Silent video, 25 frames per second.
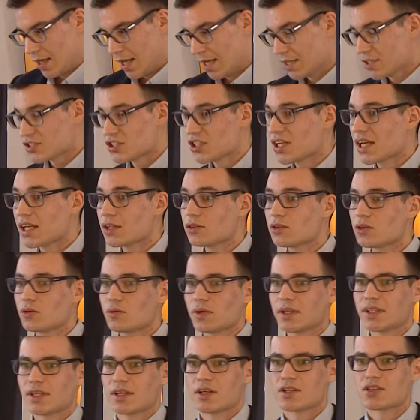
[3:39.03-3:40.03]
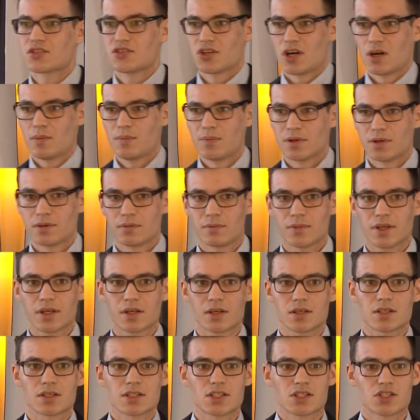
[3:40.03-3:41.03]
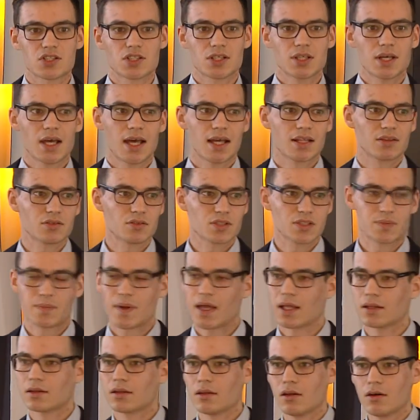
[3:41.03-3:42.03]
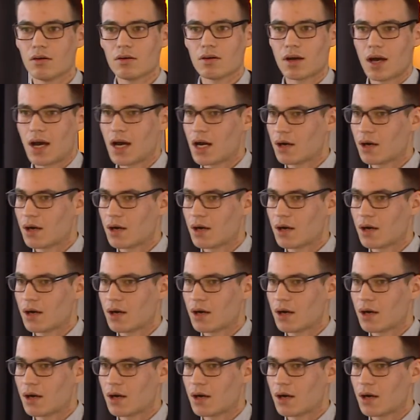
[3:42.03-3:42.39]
And she had to quit her job because she had to spend long